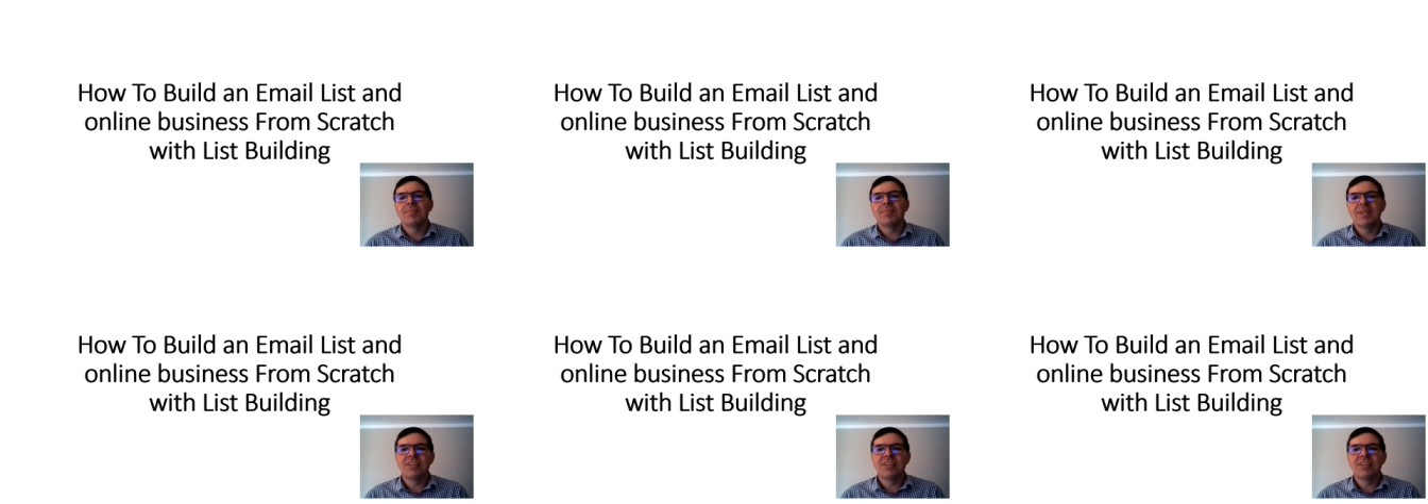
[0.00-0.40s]

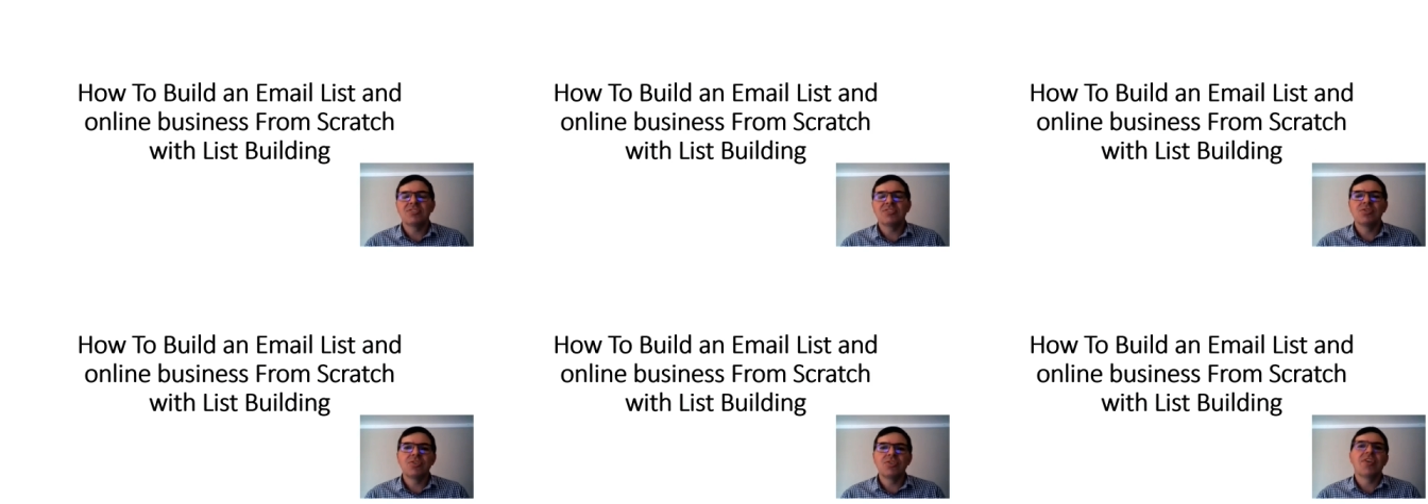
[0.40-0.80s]

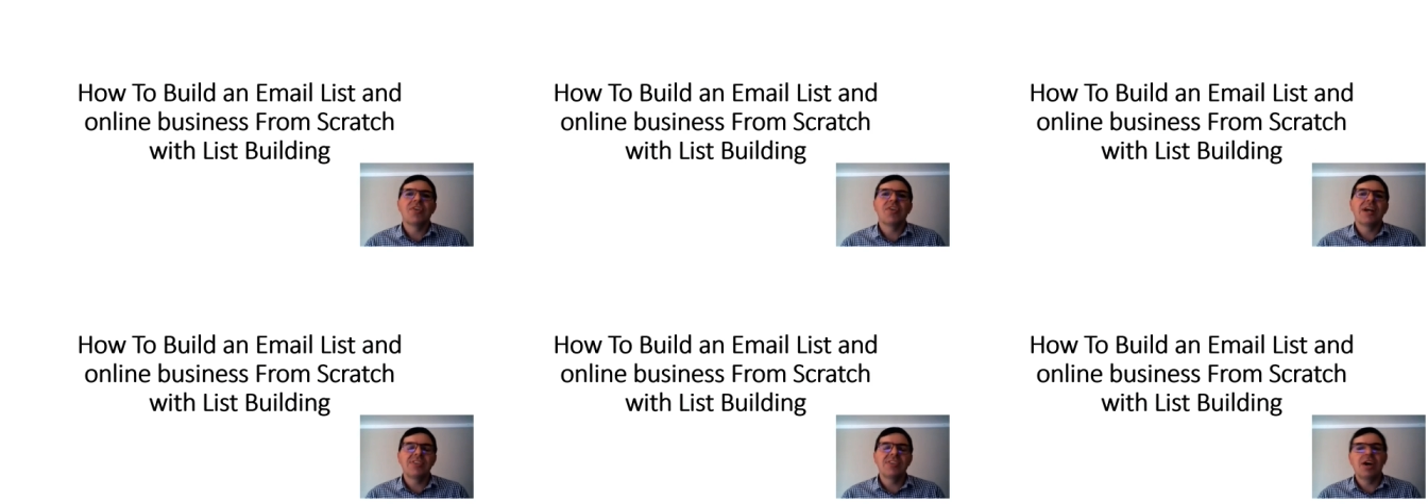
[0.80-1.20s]
list to
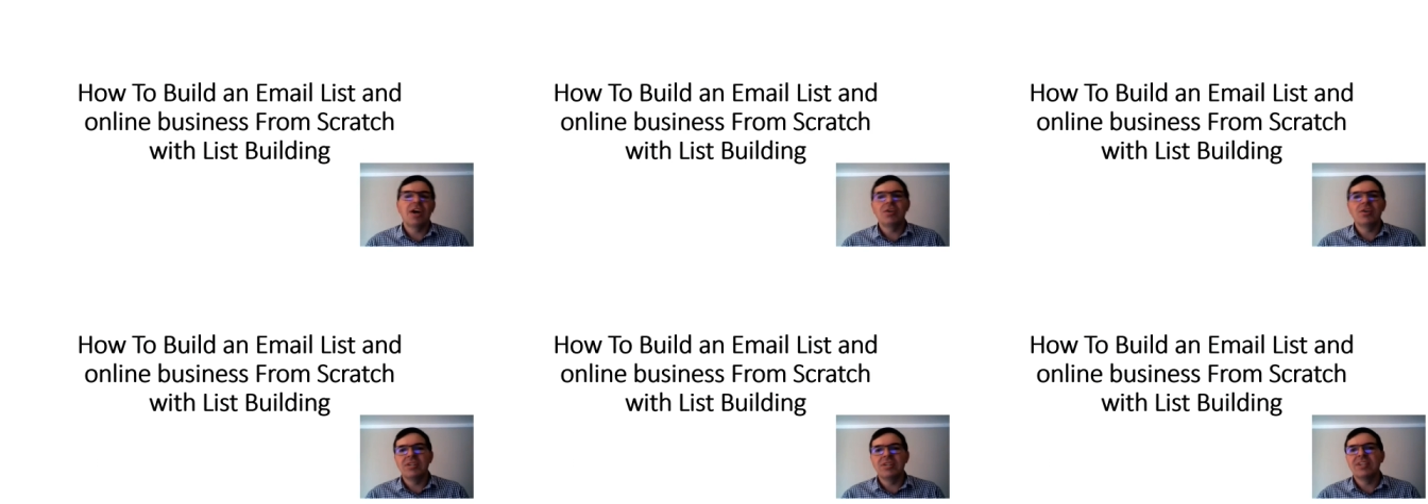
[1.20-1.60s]
create their
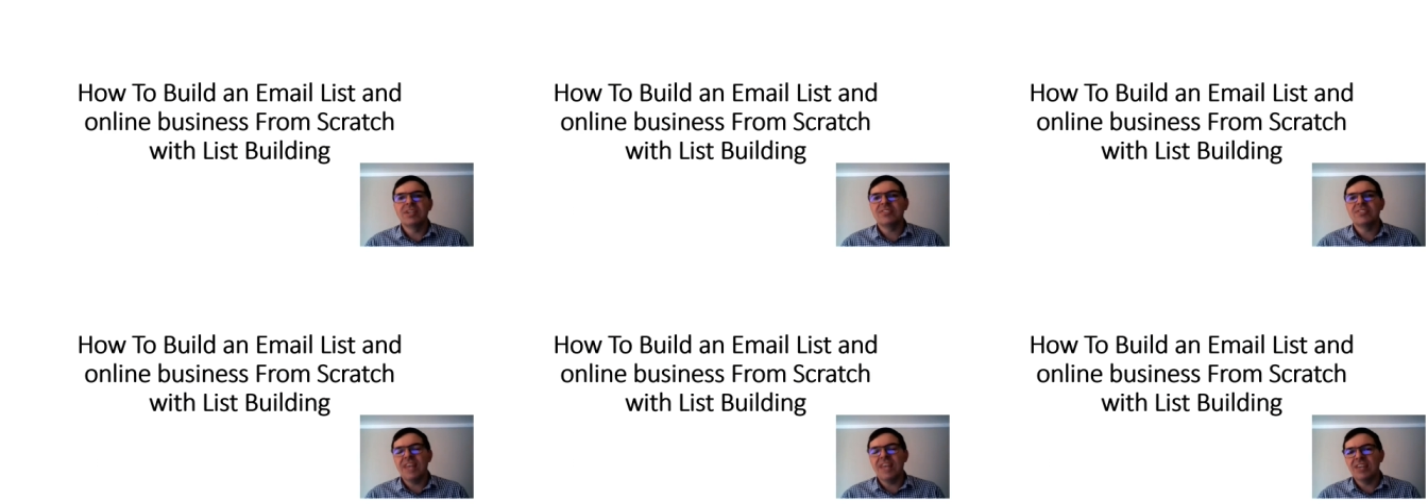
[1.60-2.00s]
own
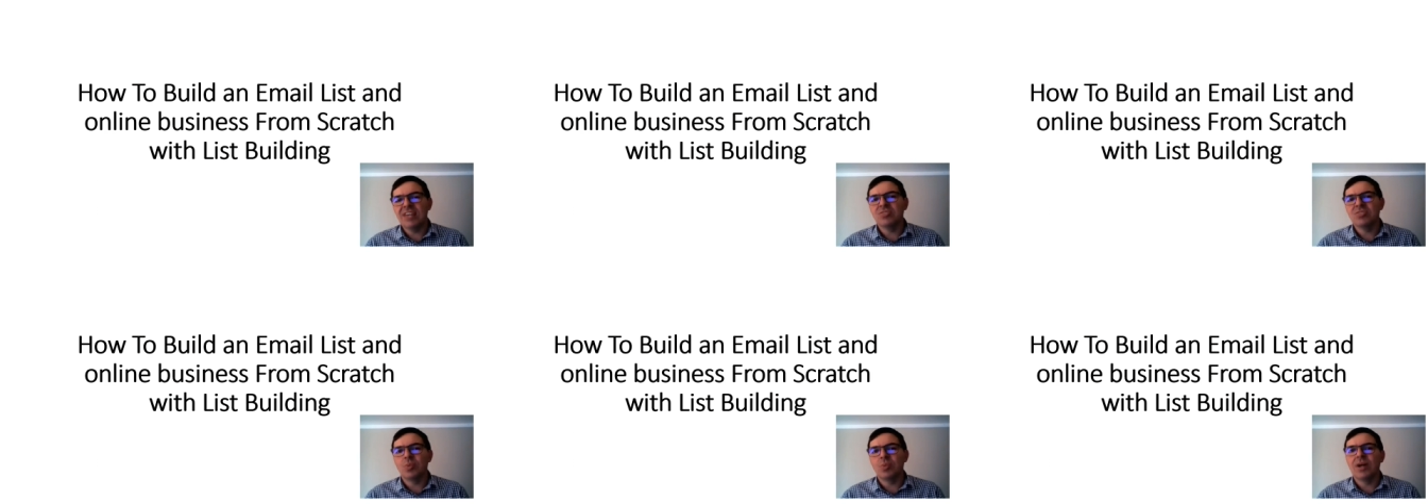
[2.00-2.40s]
list
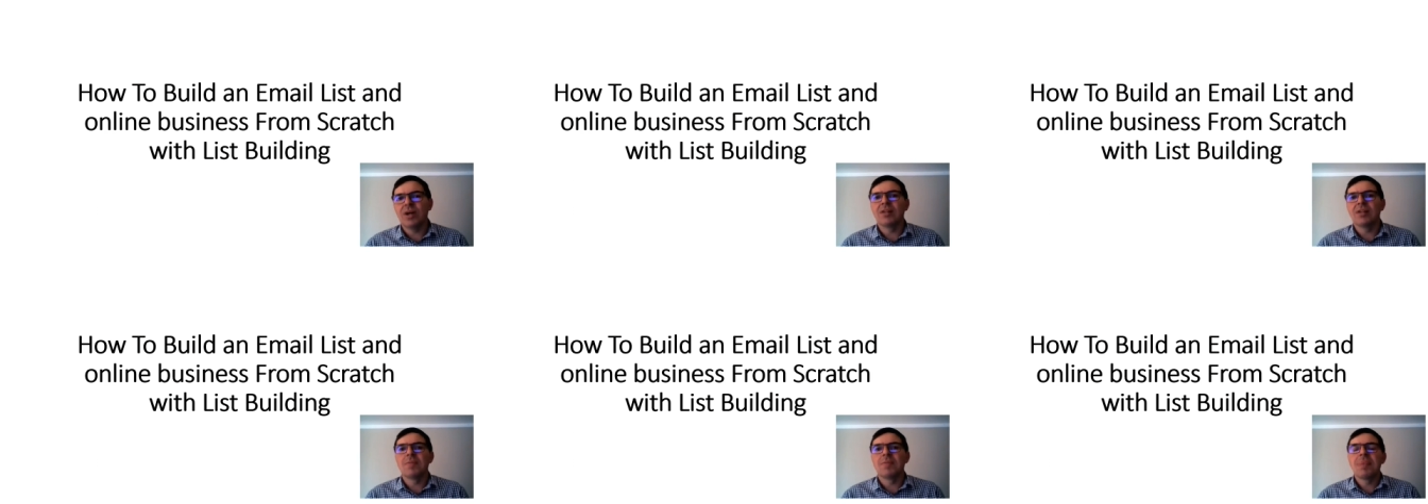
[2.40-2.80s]
as
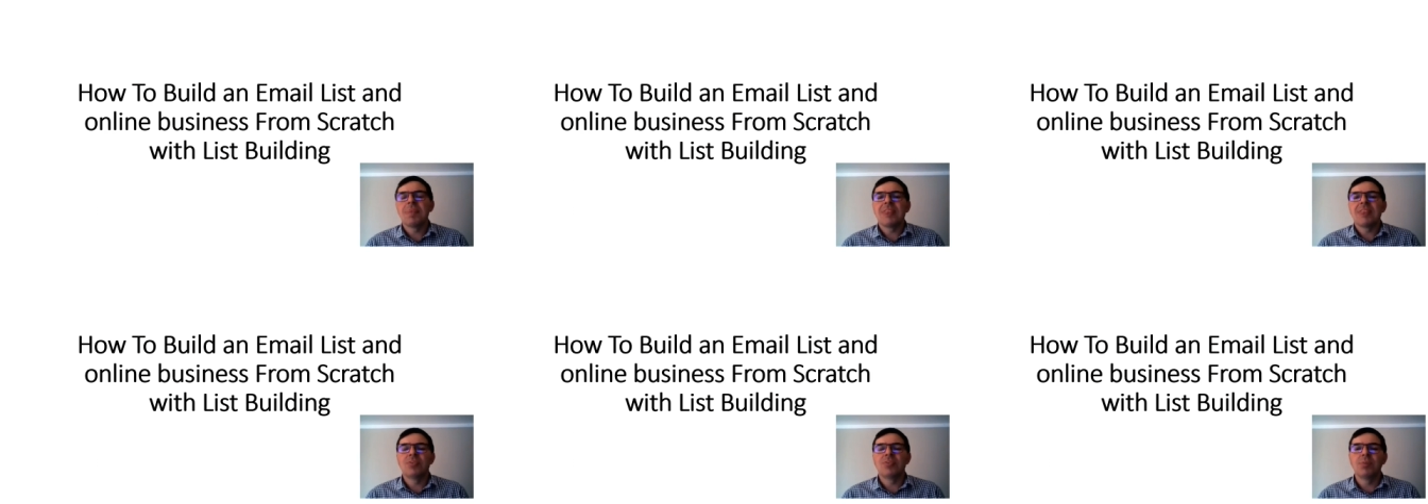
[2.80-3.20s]
well
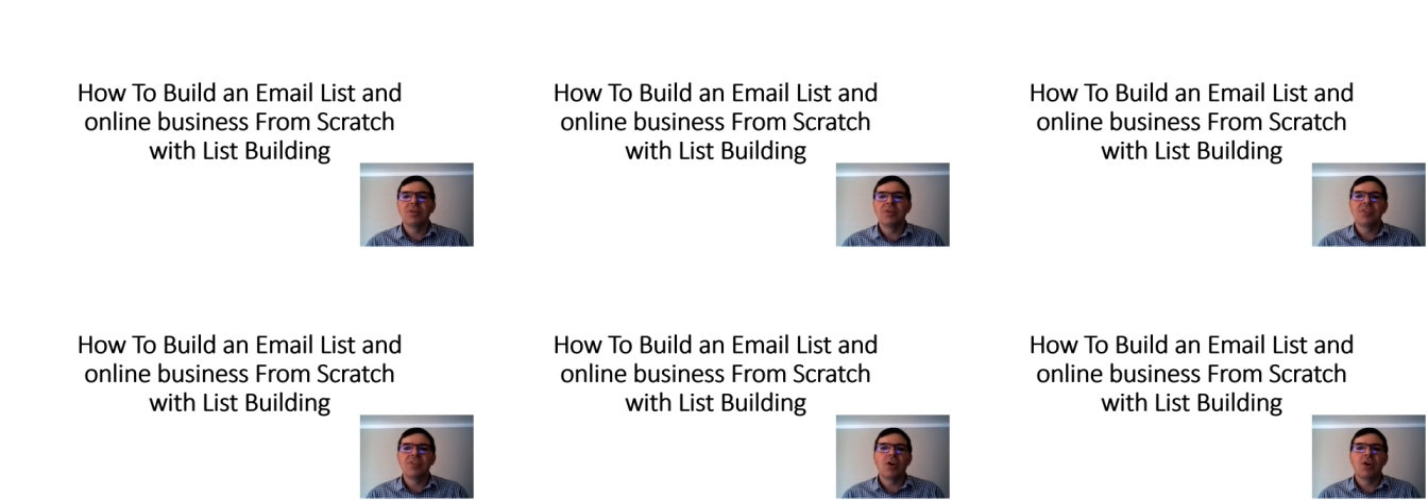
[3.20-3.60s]
to
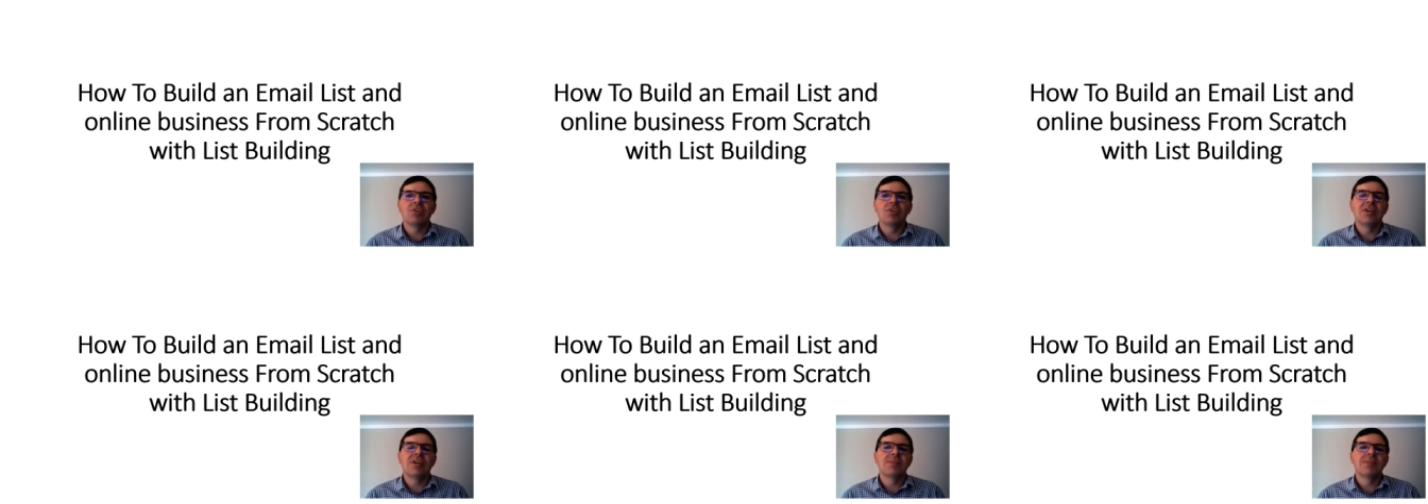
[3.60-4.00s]
build their
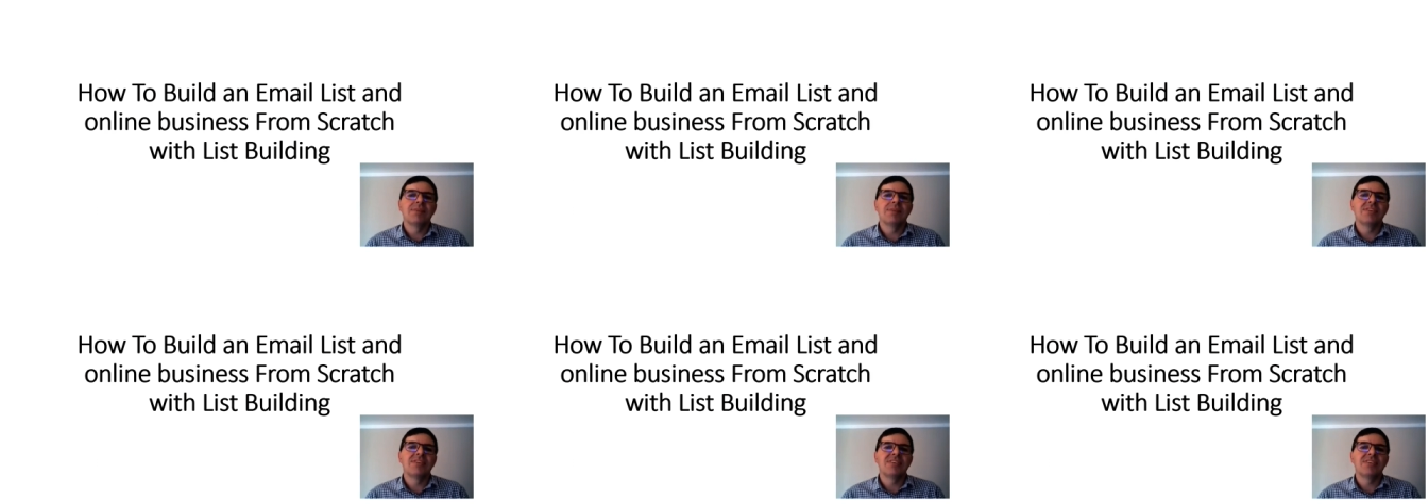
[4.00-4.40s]
online
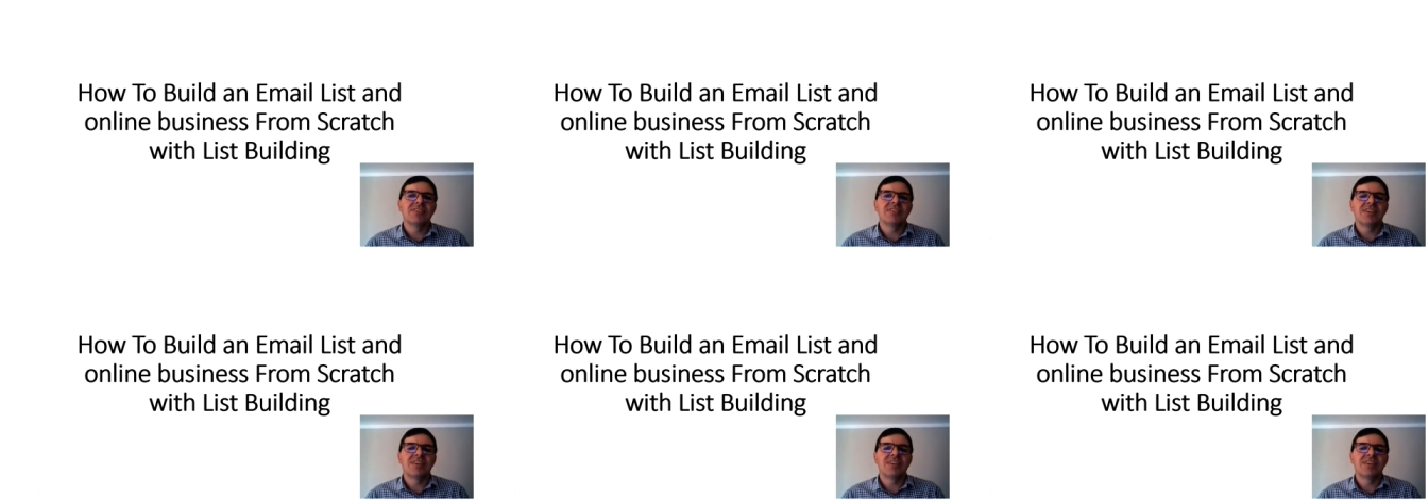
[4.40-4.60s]
business.